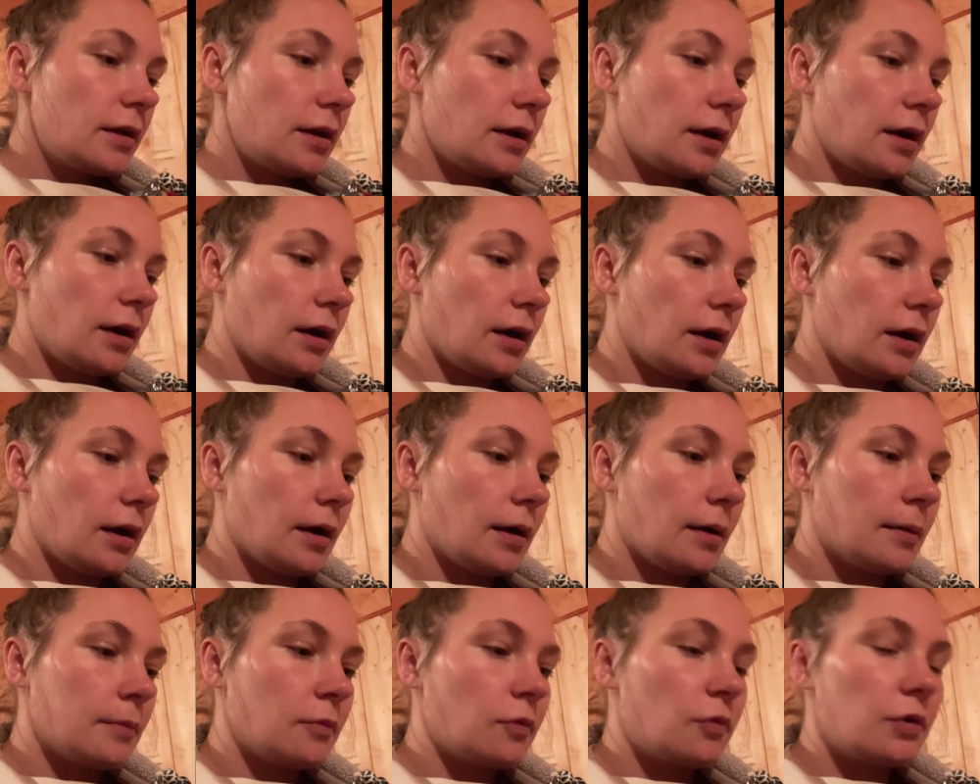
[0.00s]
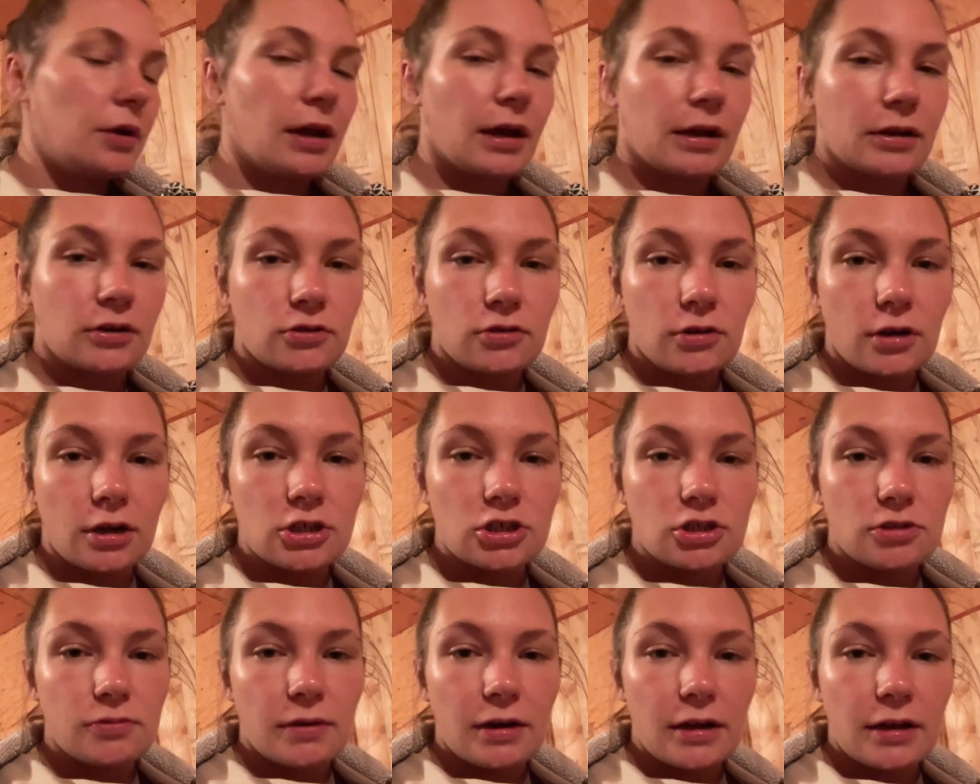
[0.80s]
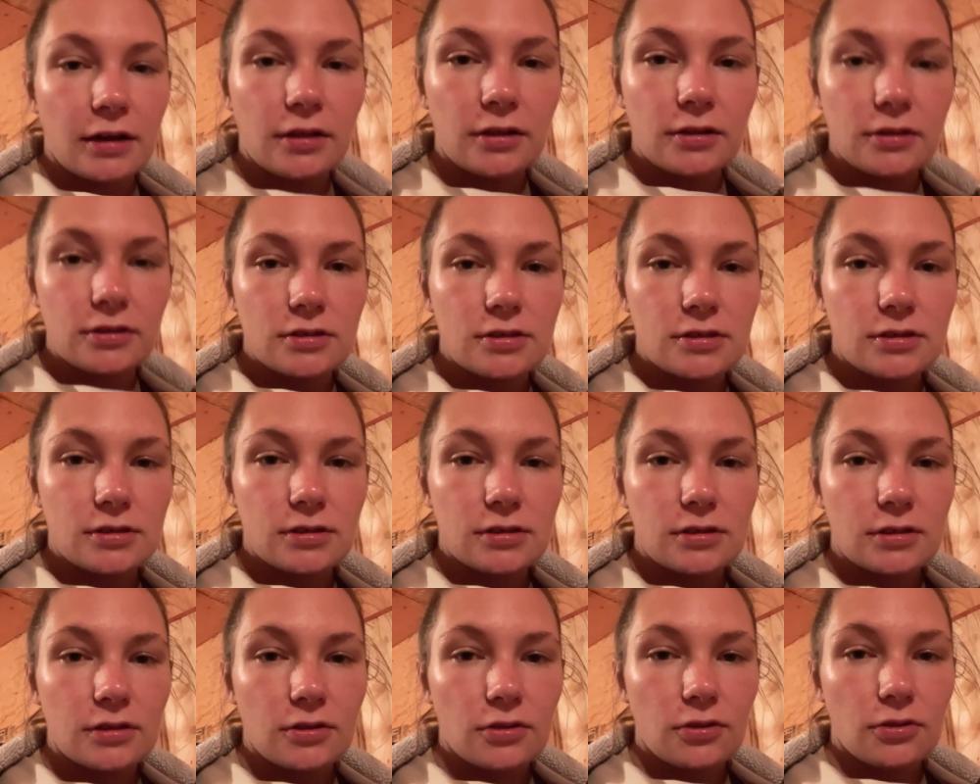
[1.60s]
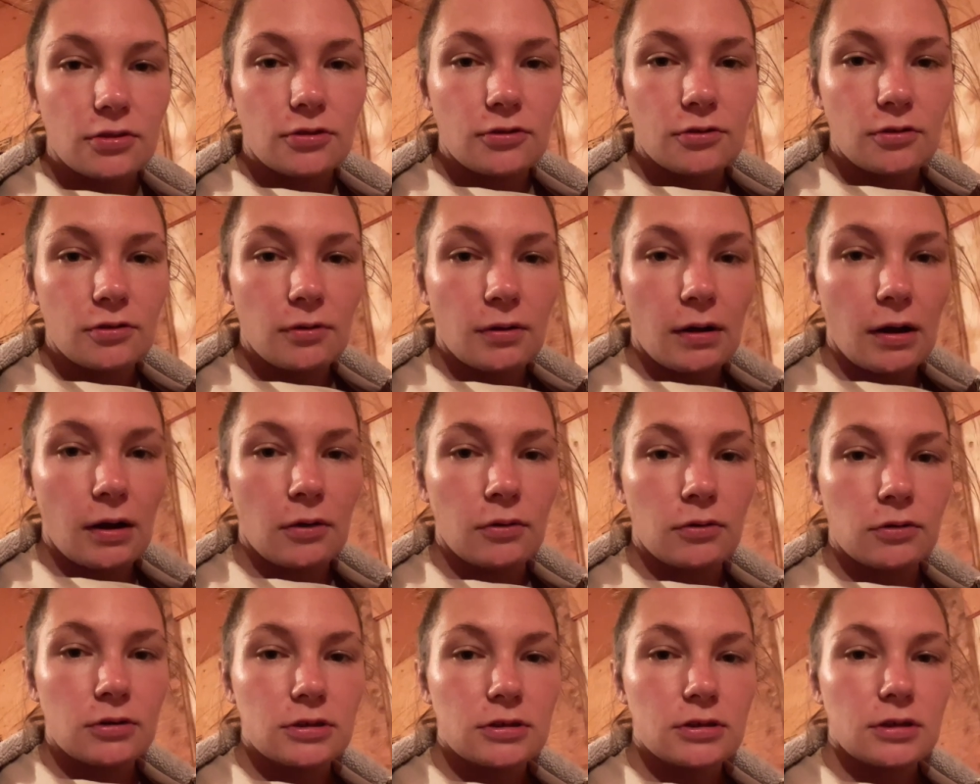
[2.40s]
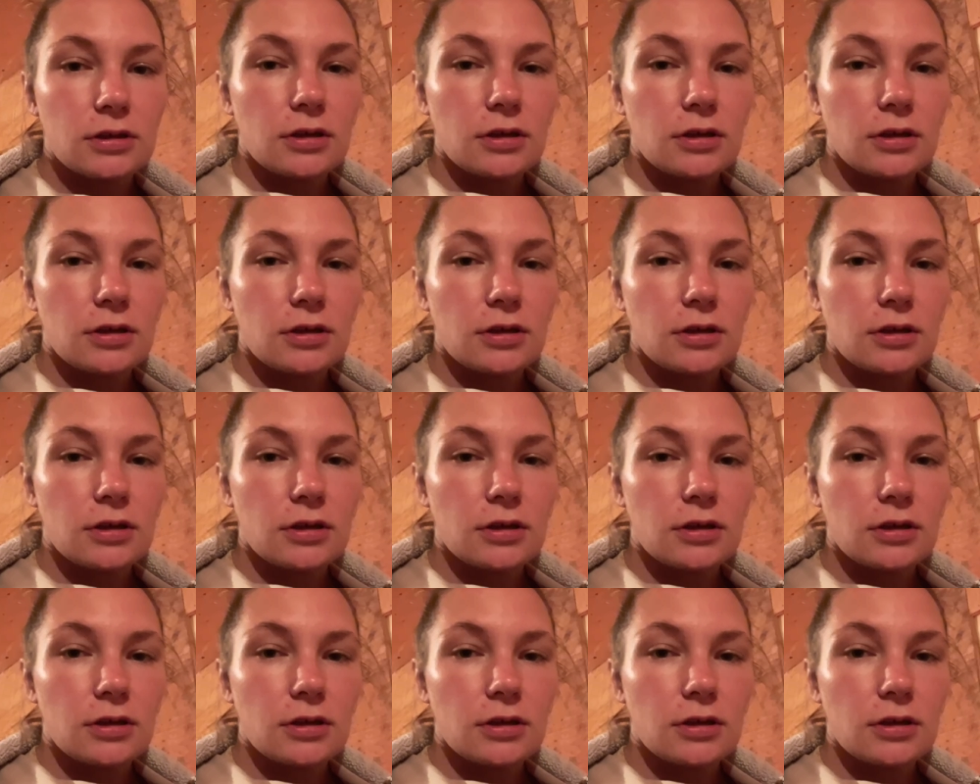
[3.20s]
Um, we had crush rails throughout